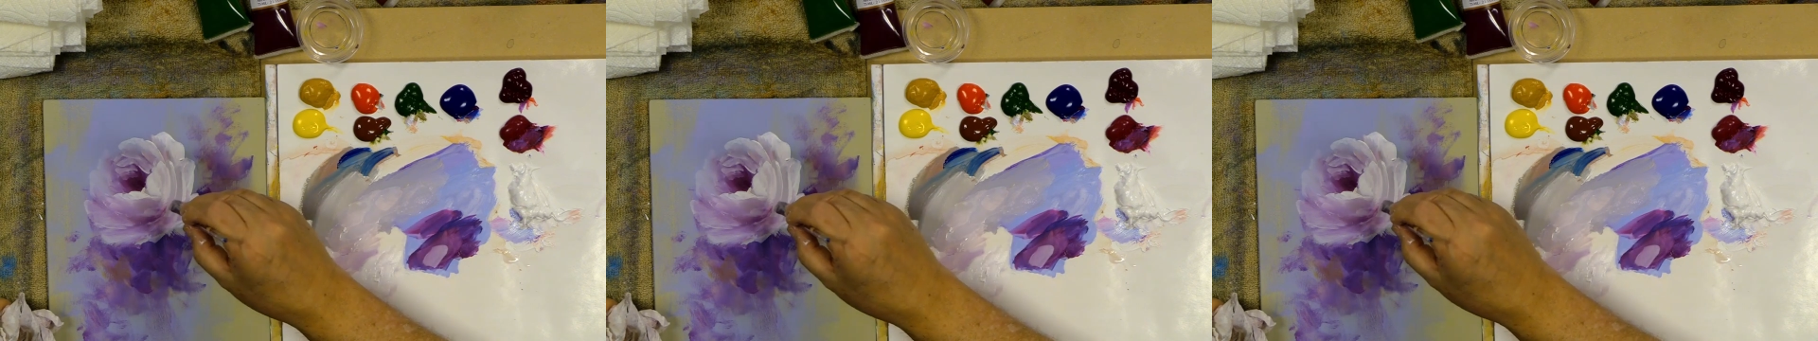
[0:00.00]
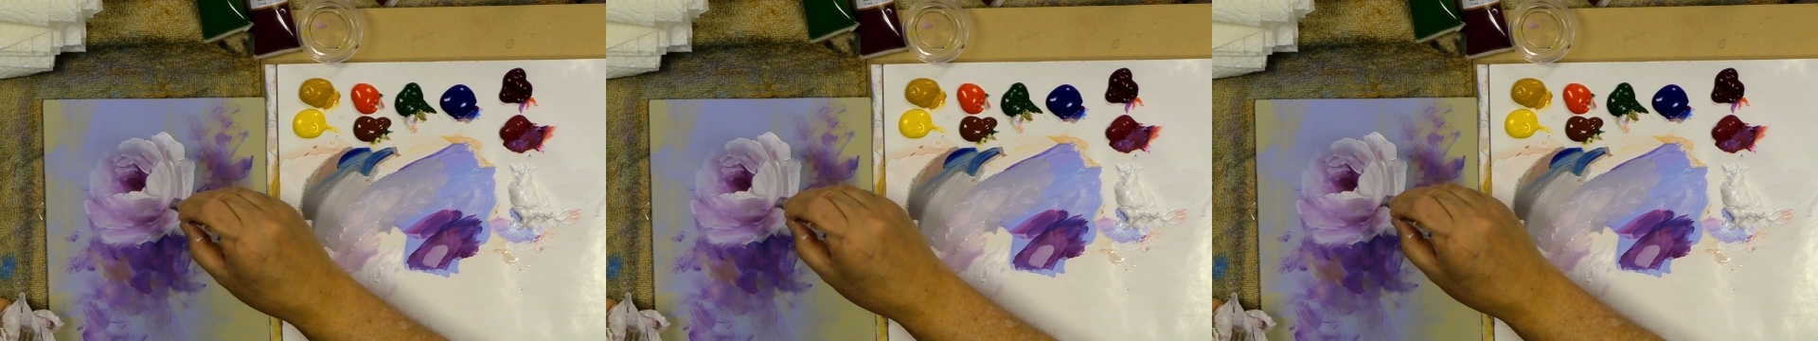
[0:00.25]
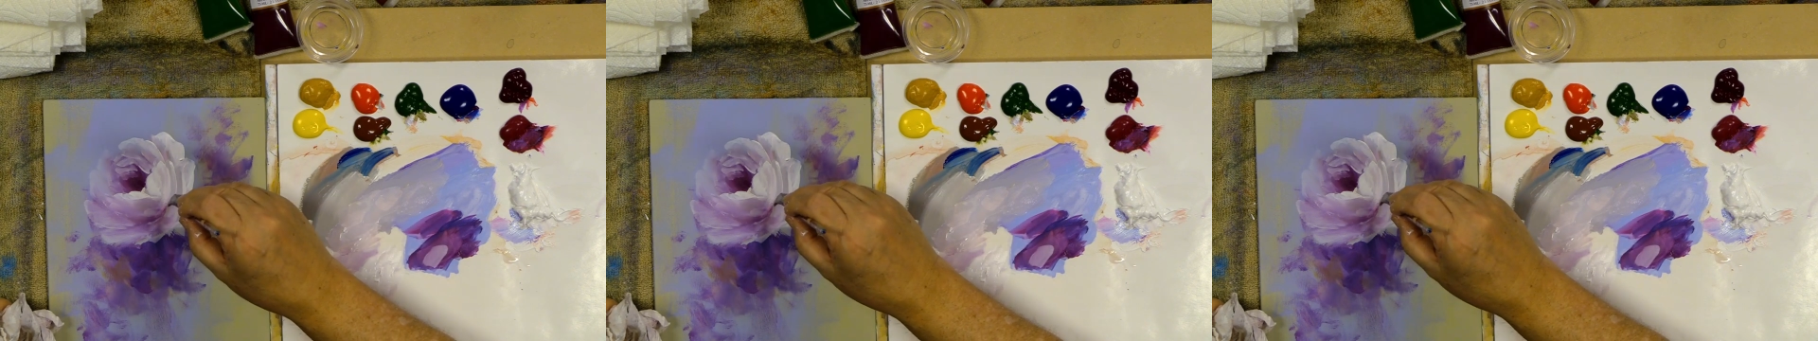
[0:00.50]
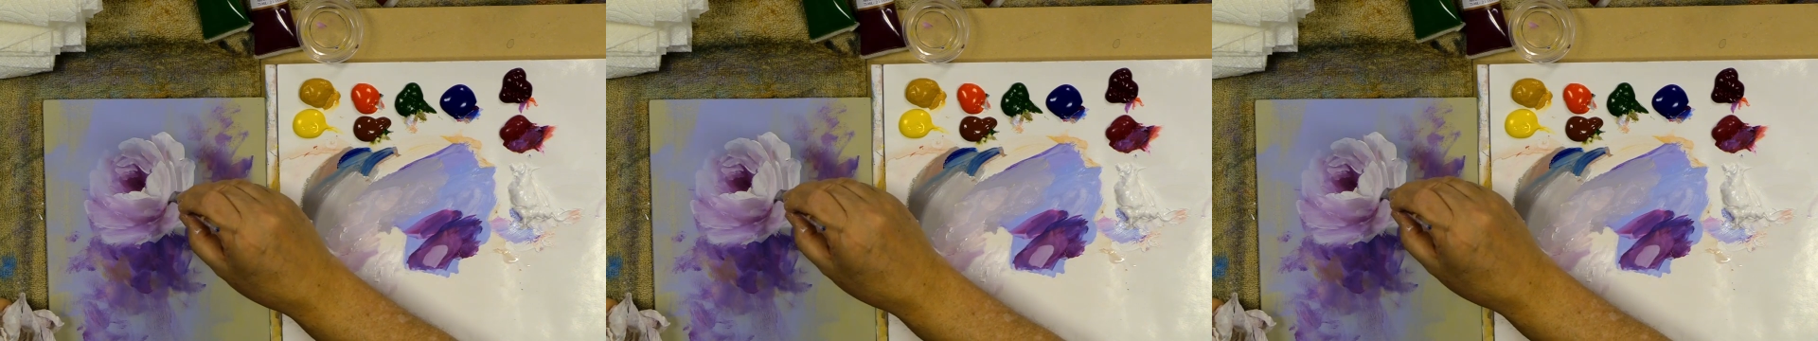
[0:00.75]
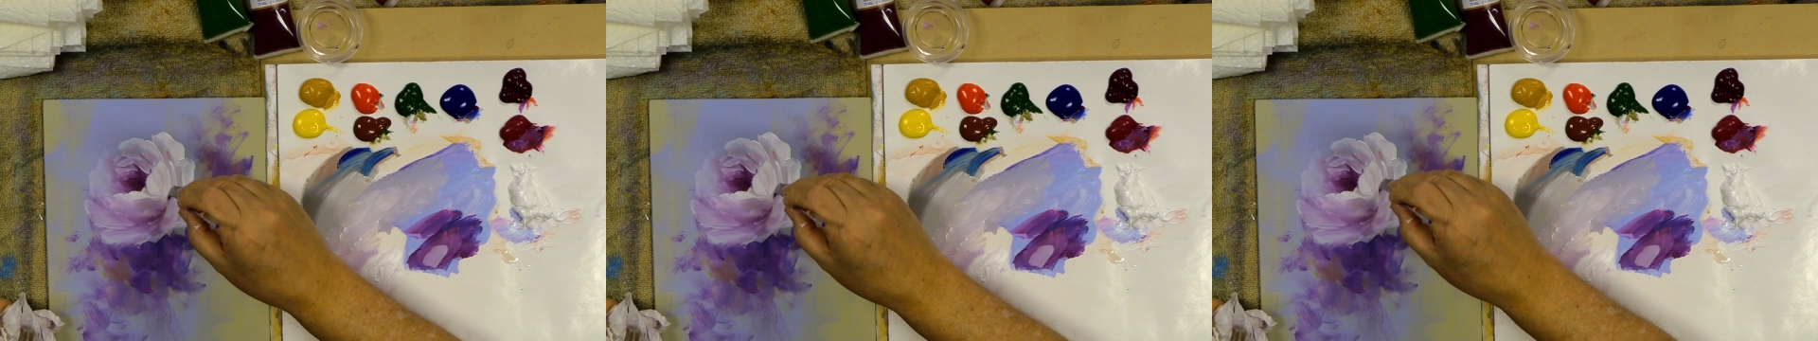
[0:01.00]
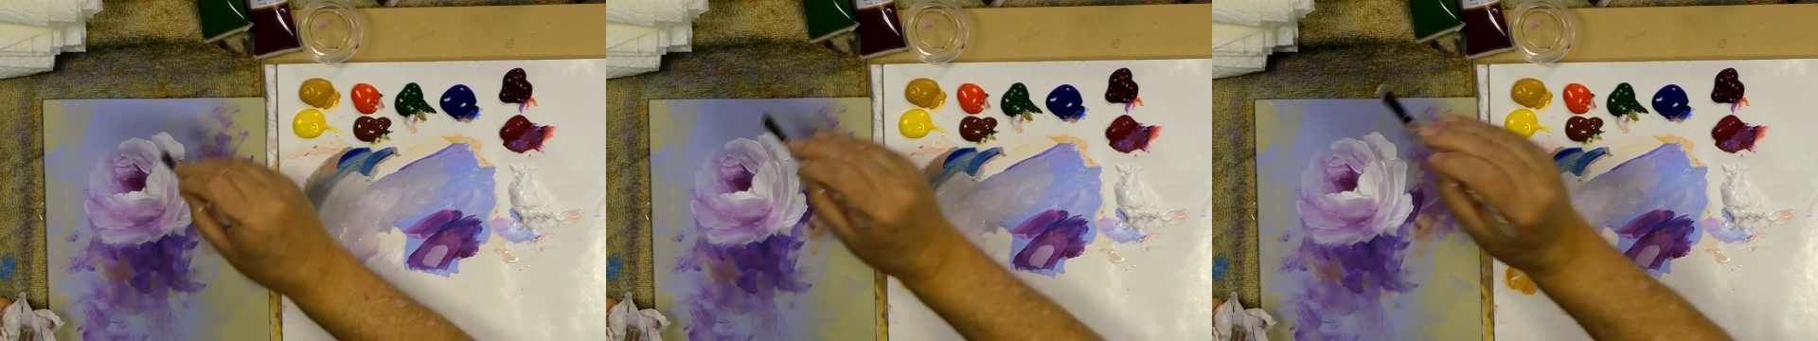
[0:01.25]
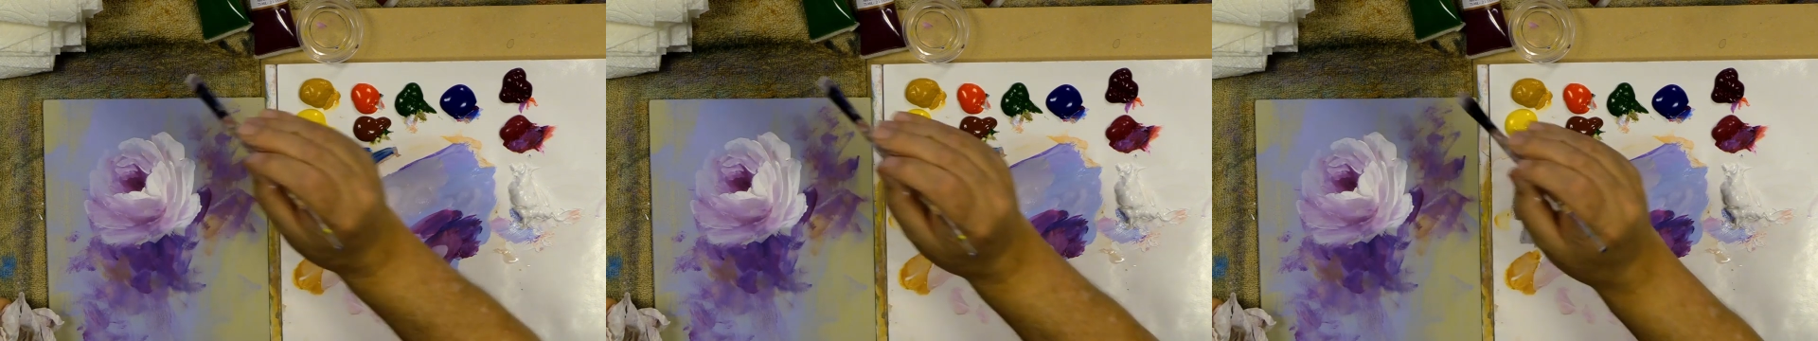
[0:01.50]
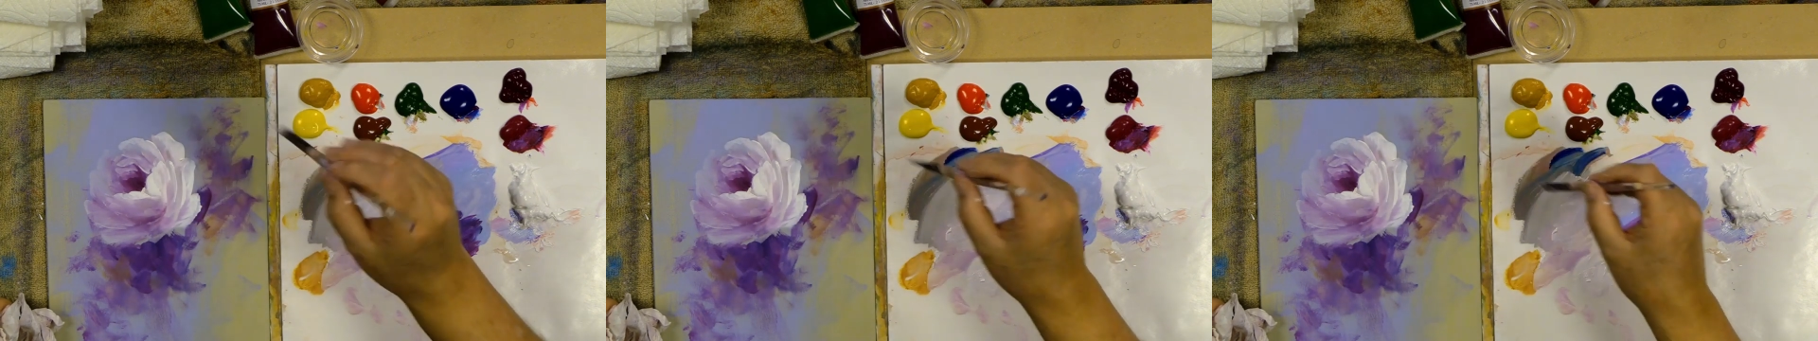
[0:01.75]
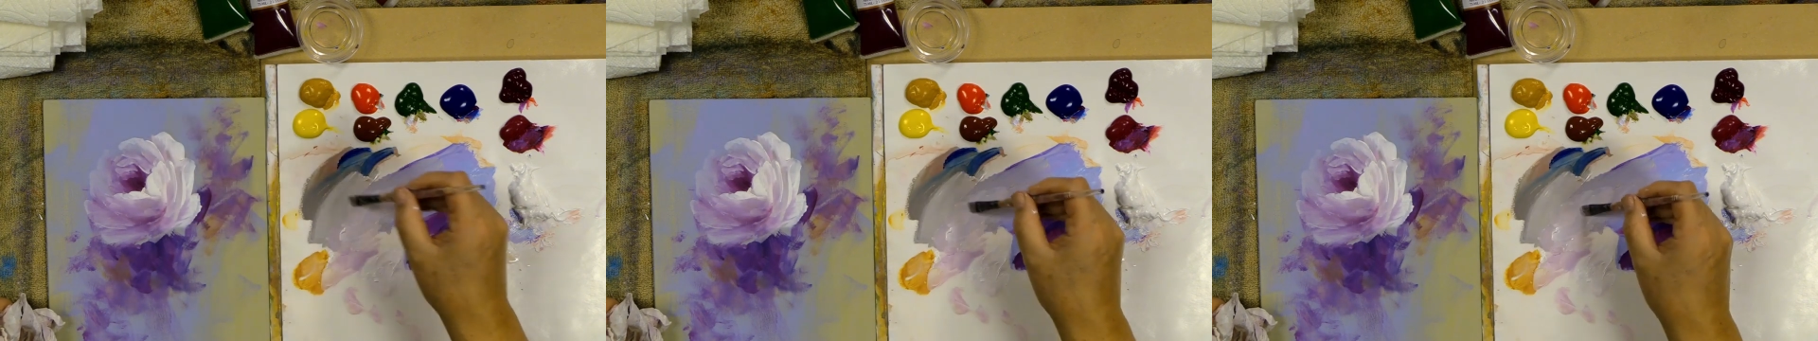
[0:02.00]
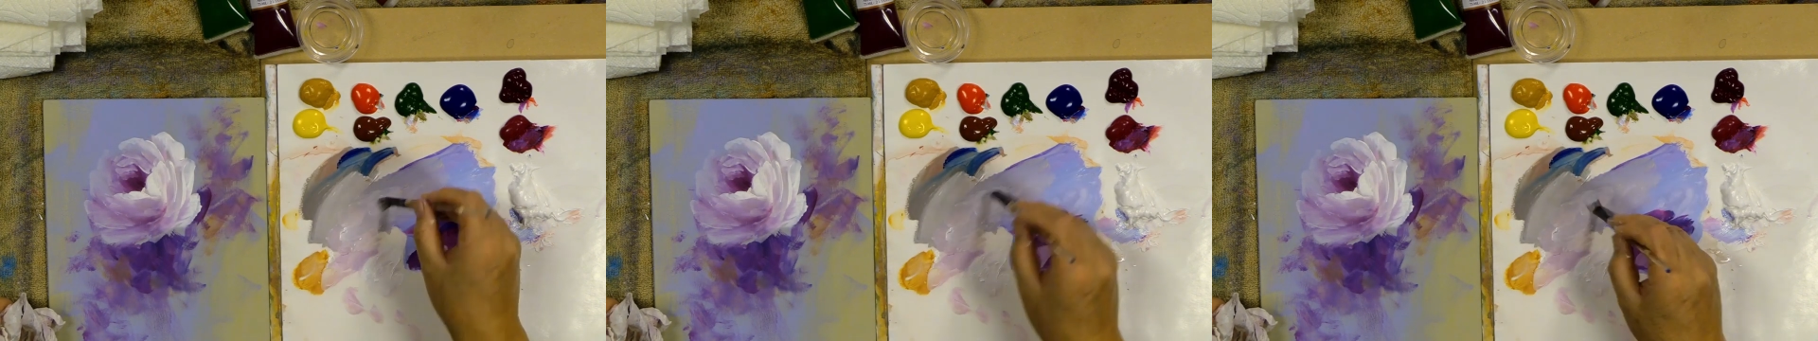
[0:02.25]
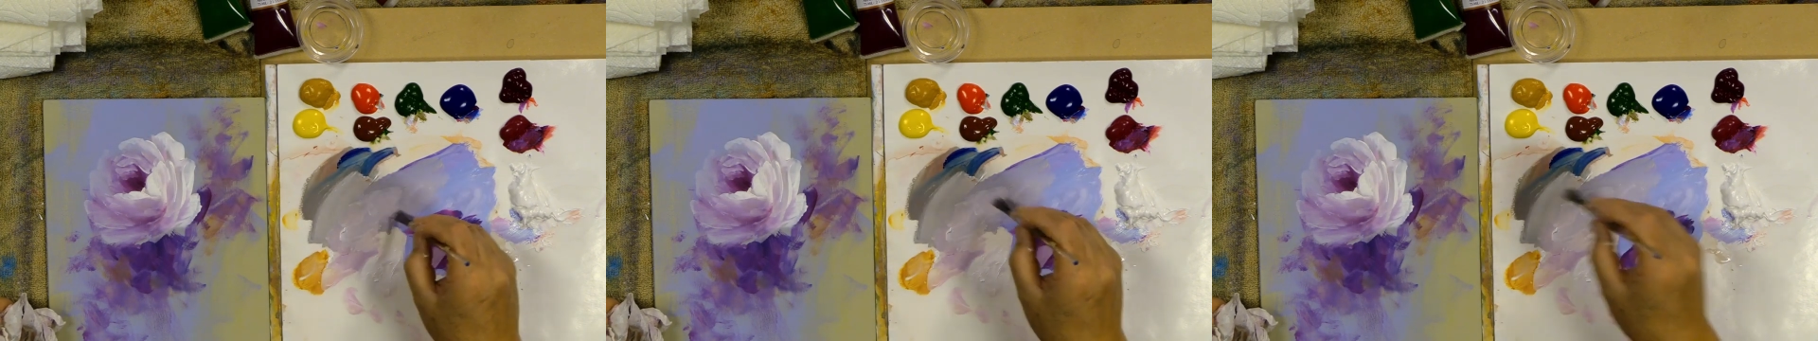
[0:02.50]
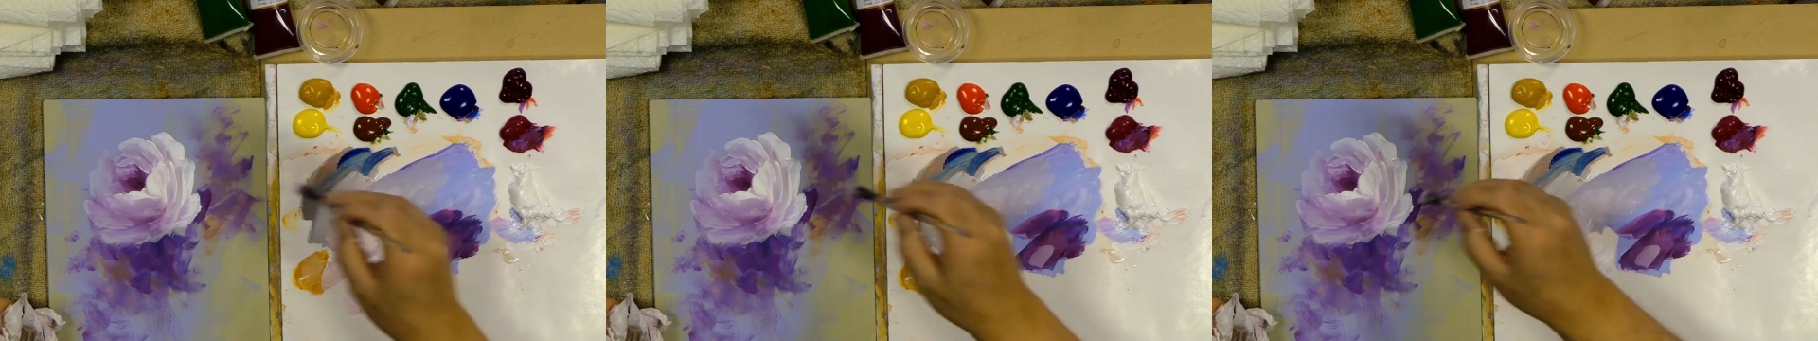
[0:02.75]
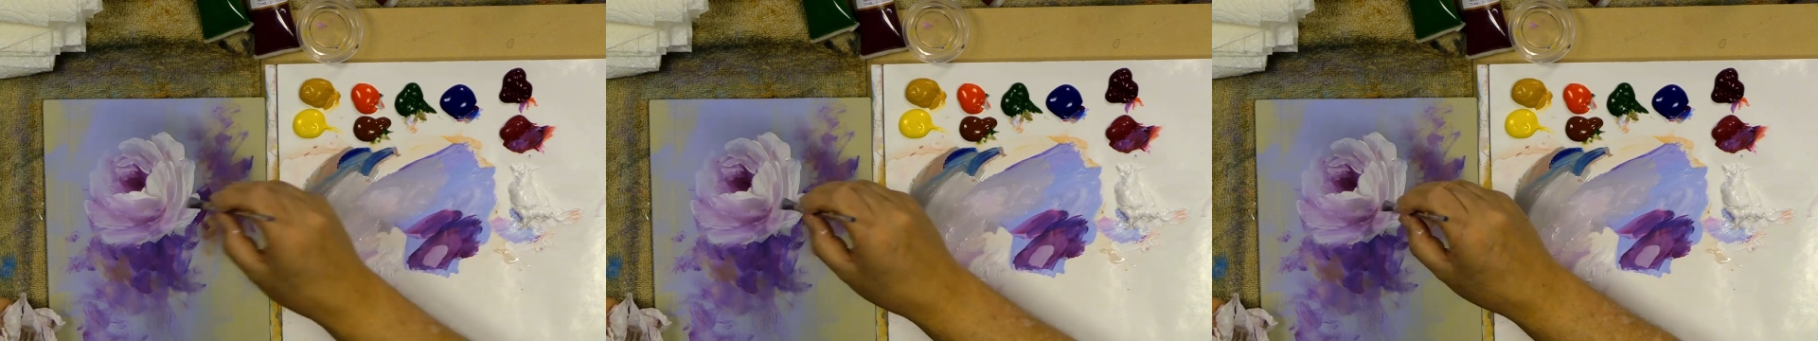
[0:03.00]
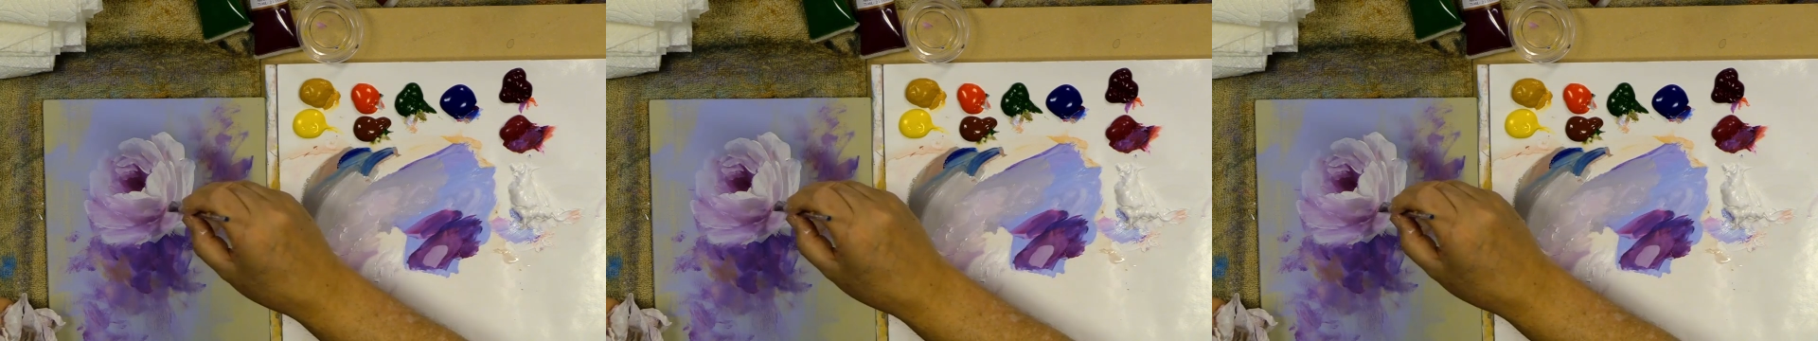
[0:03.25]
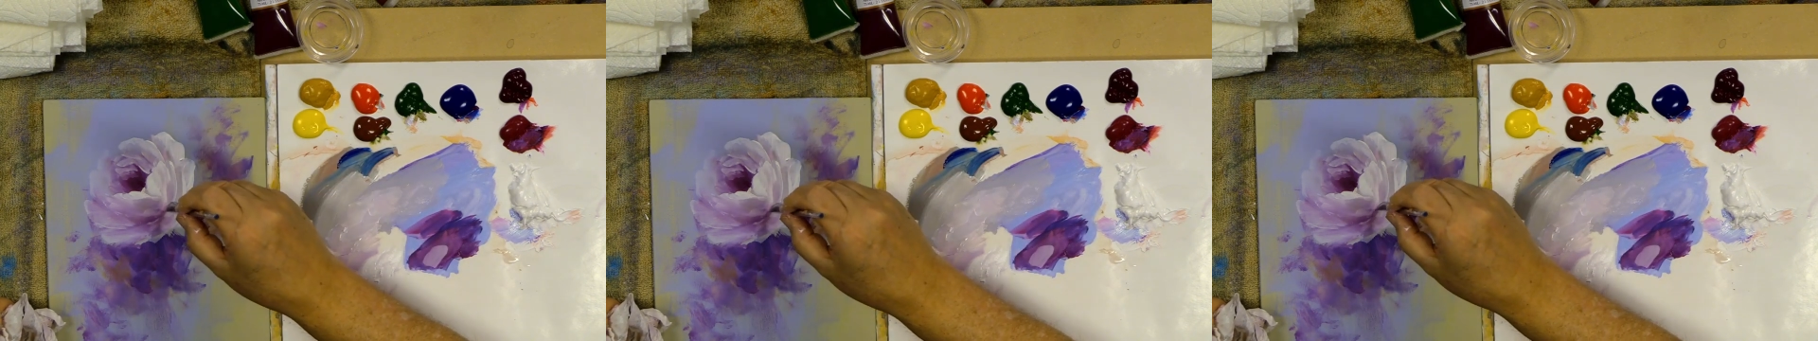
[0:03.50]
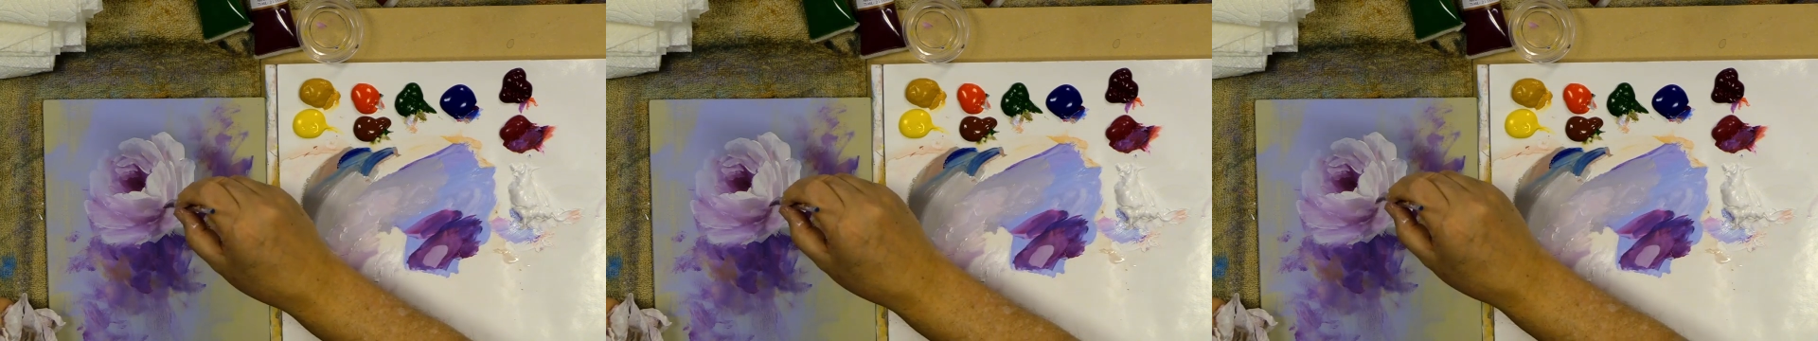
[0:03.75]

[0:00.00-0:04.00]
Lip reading: No face is visible, so there are no lips to read.